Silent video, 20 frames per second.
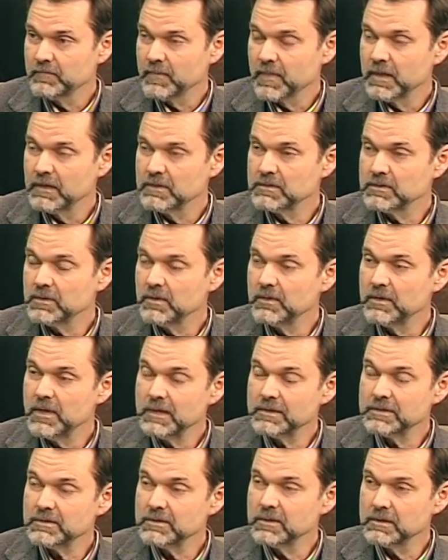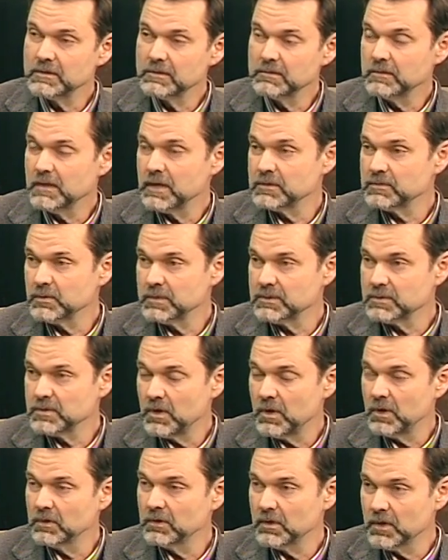And so that's, the, that's what's
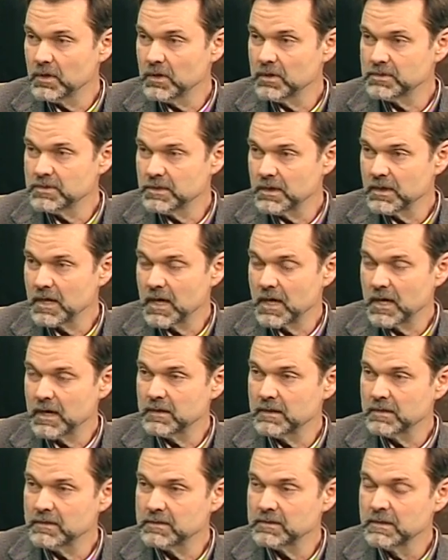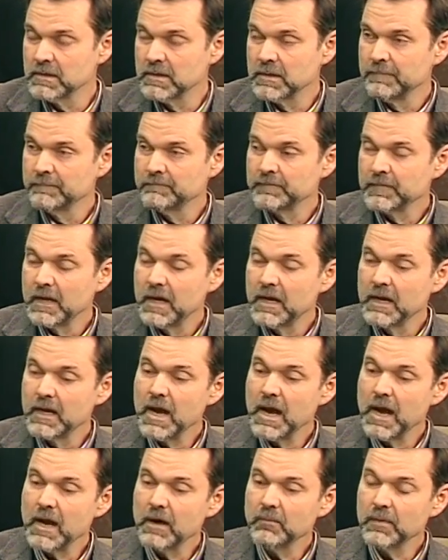called urge incontinence. Okay. And
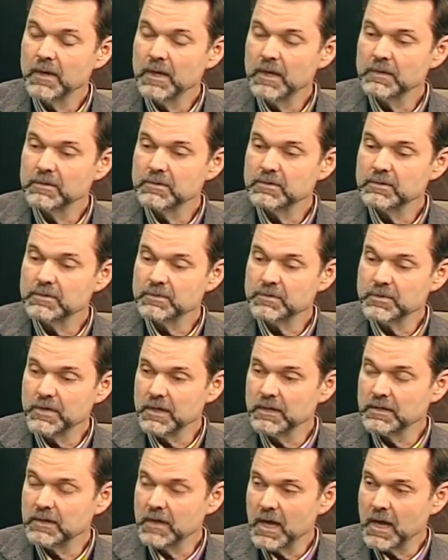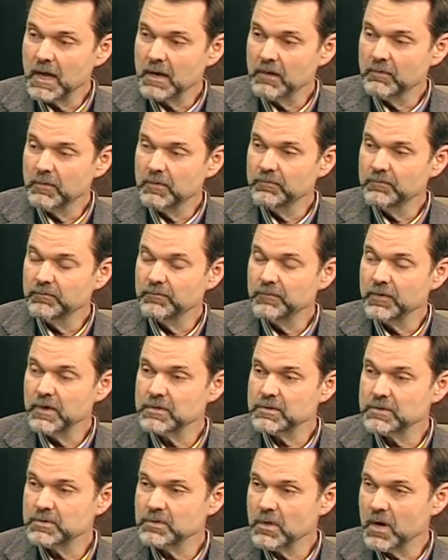how we treat that, we
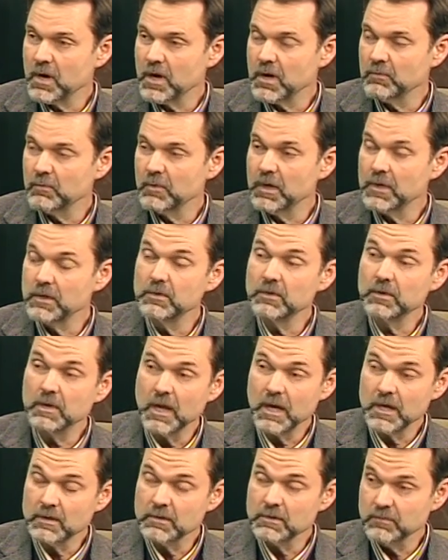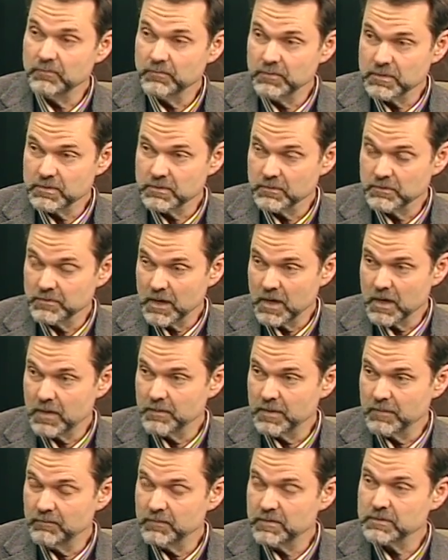first start with you can do physical
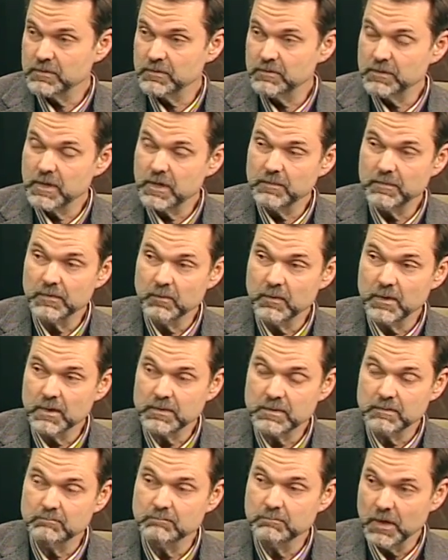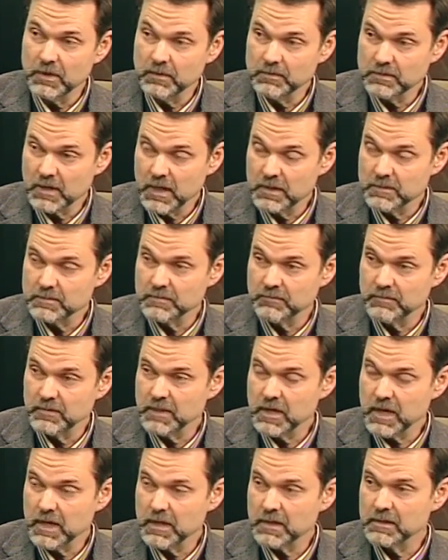therapy. Physical therapy works in both types of
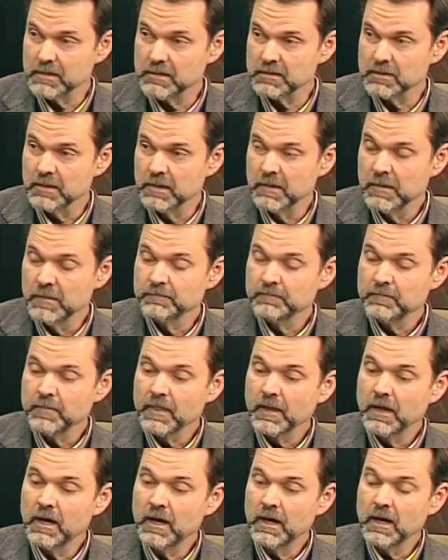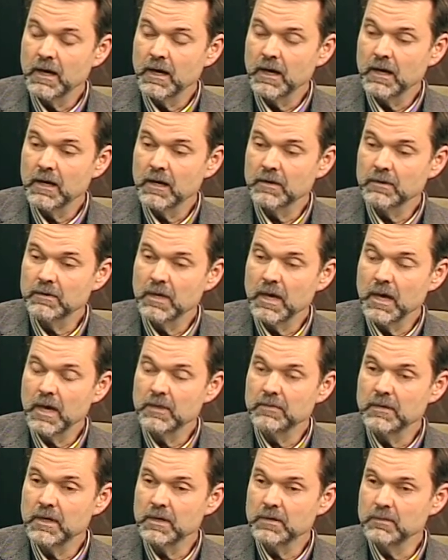incontinence. Okay. Uh,
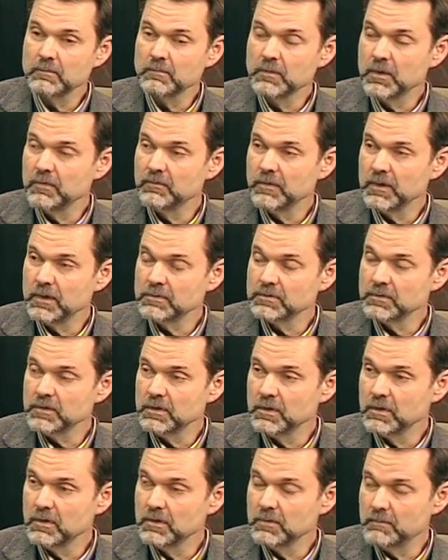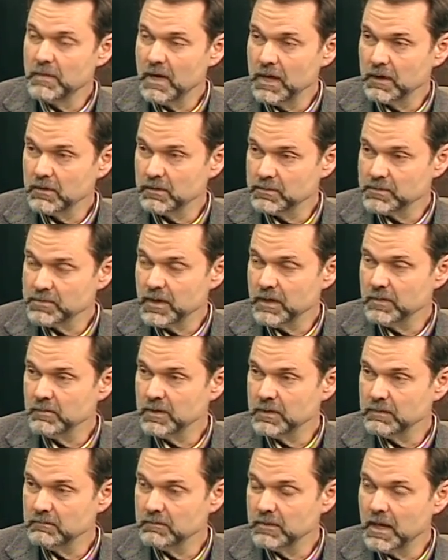and then you move into medical
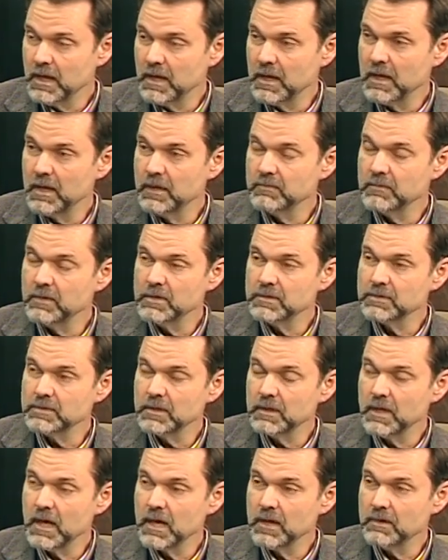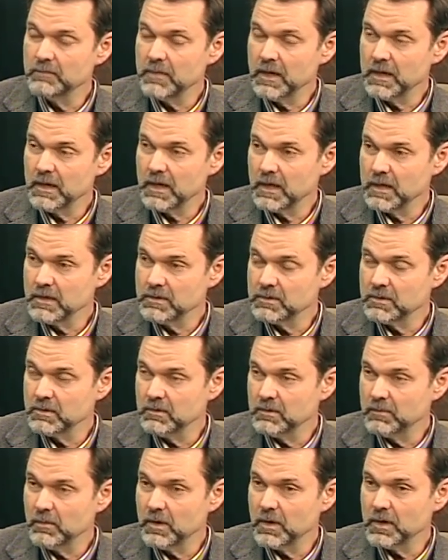treatment, and there's a lot of medication
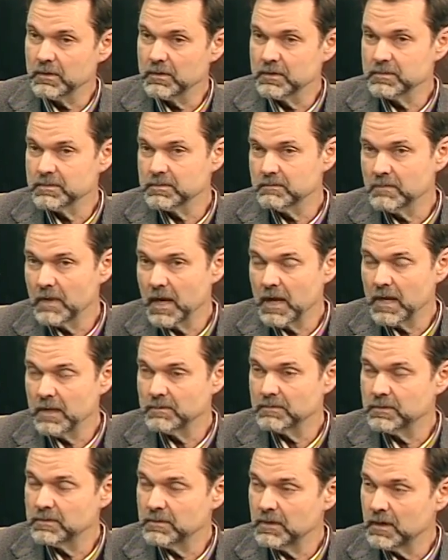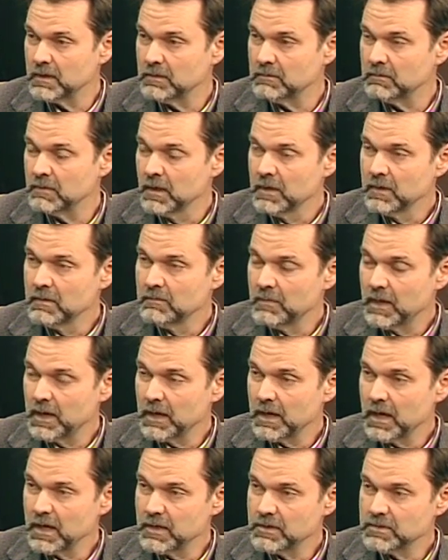on the market. There's eight to ten
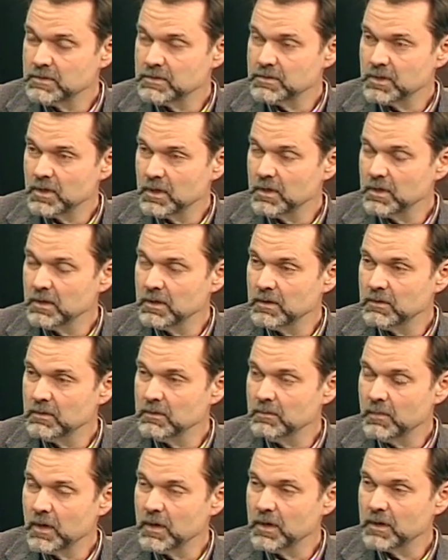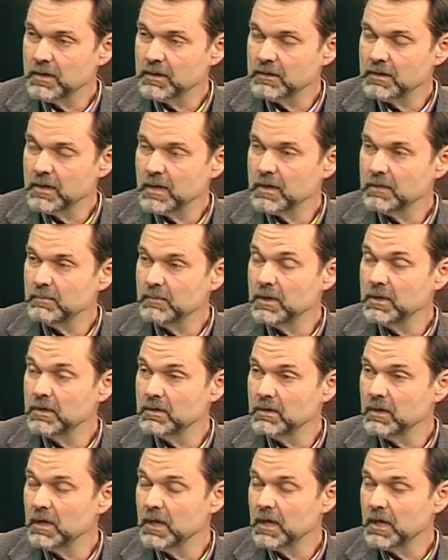medications currently on the market that can be
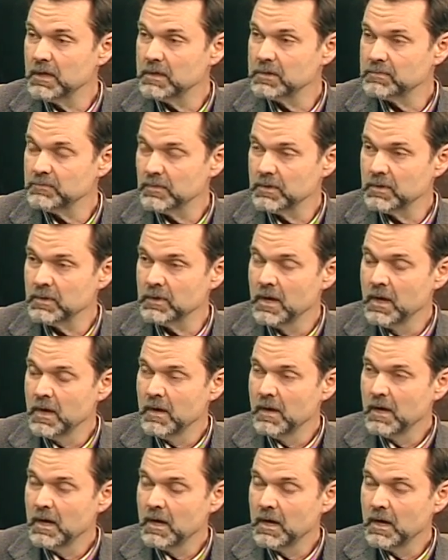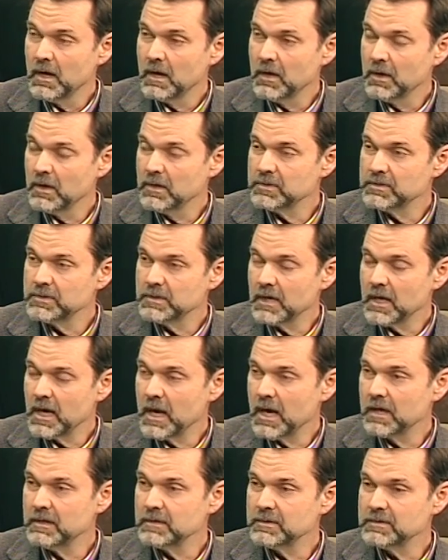utilized for uh, urge
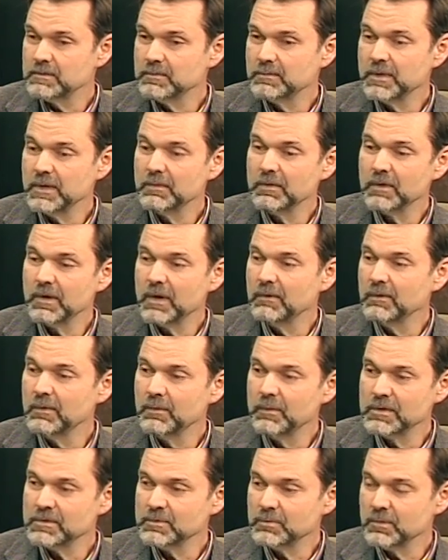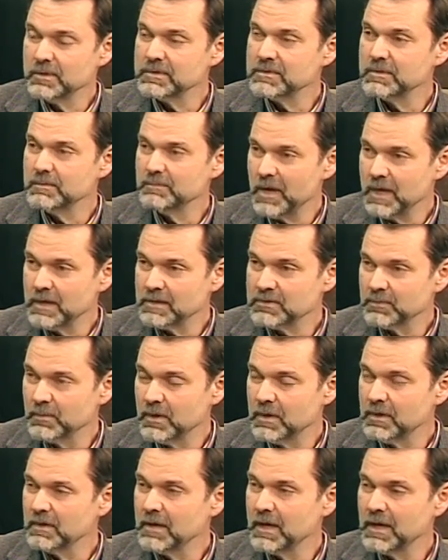incontinence. And people go, well, which one's the best
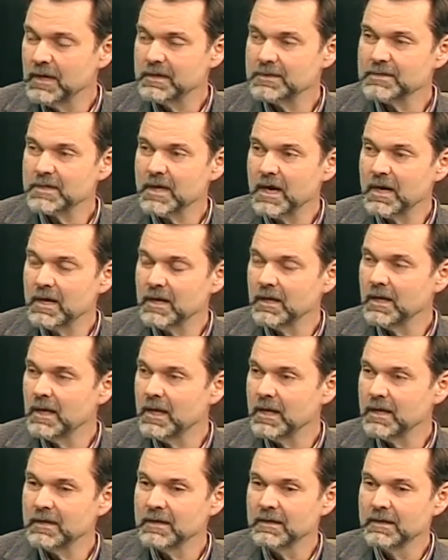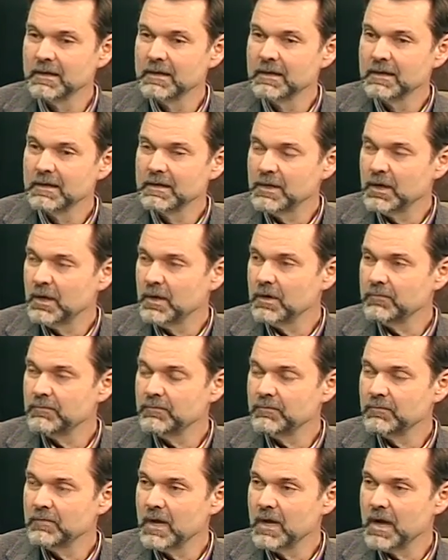one? And it's kind of like, you know, if
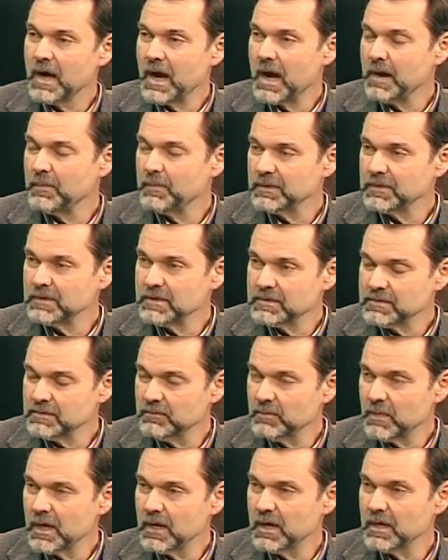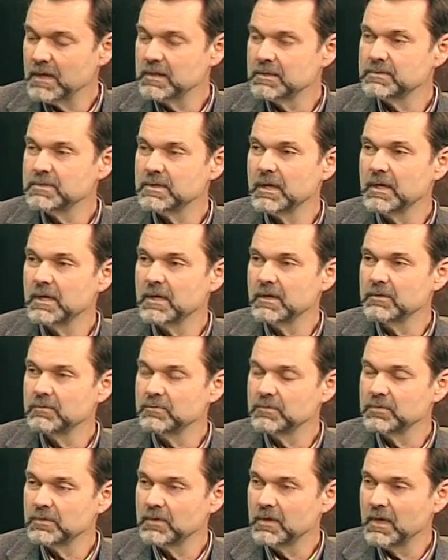hypertensive meds
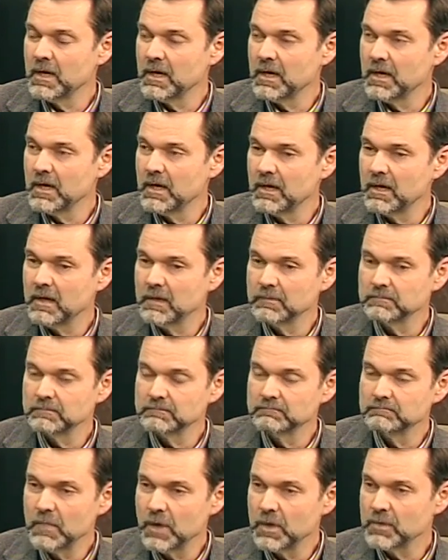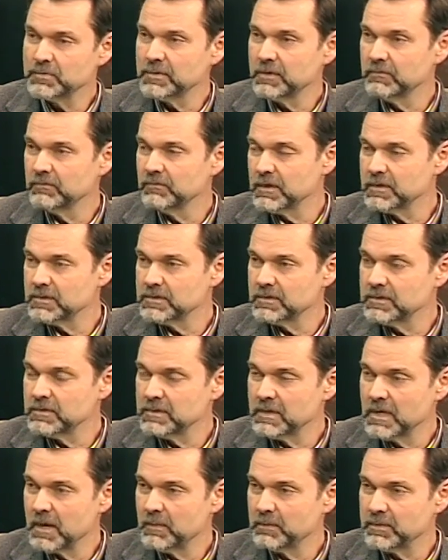and um, Motrin versus
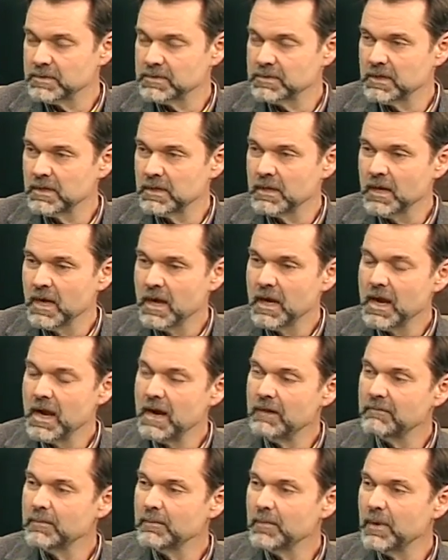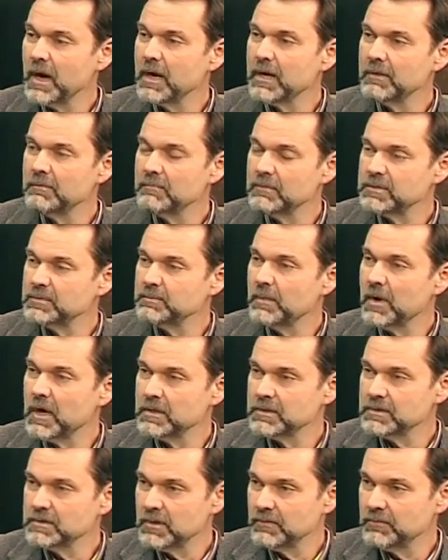Naproxen, everybody
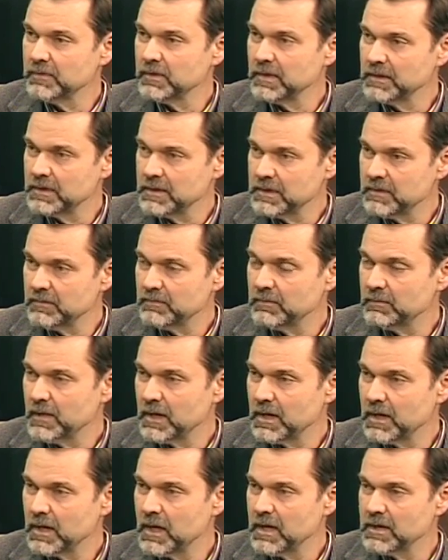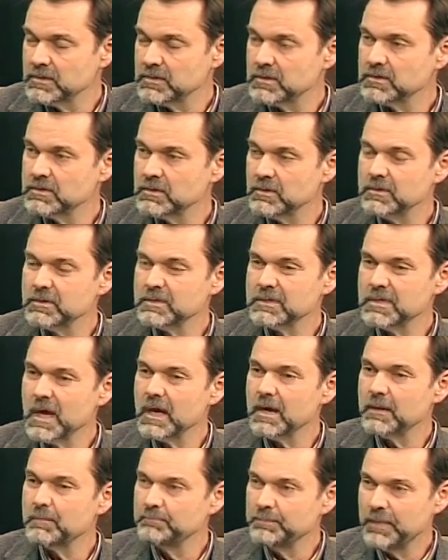responds differently to different medications. So there's
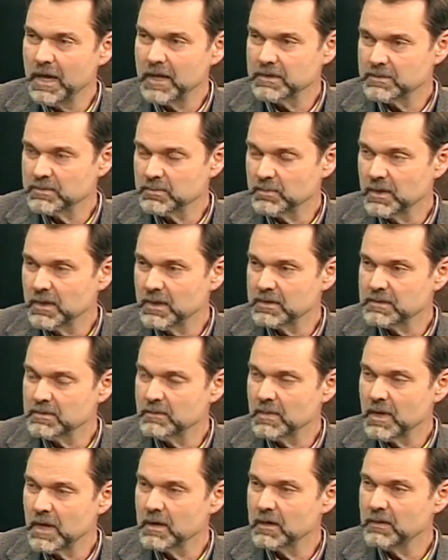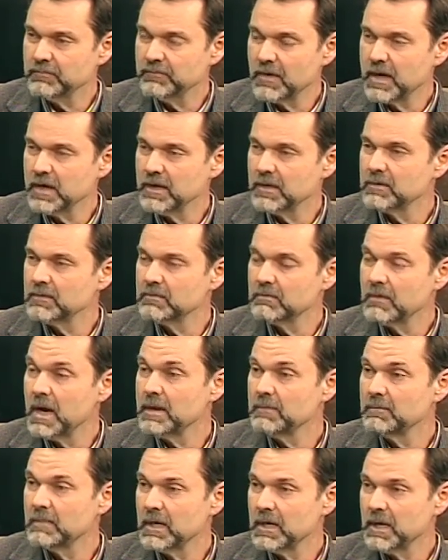not a best one. It's a matter of finding the
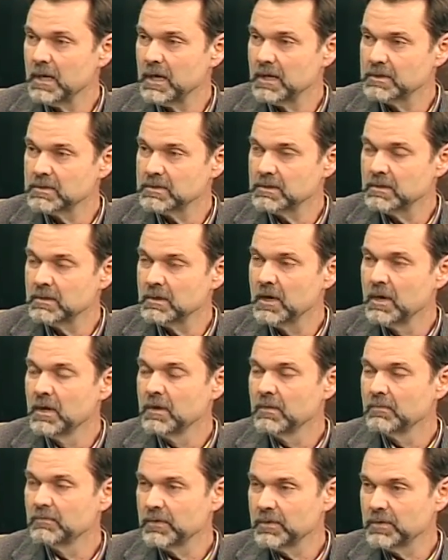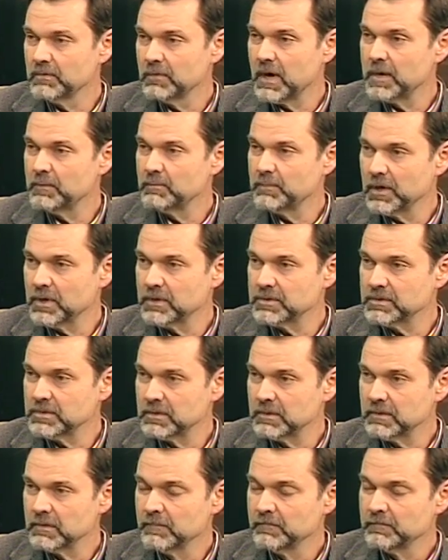right medication for the right person.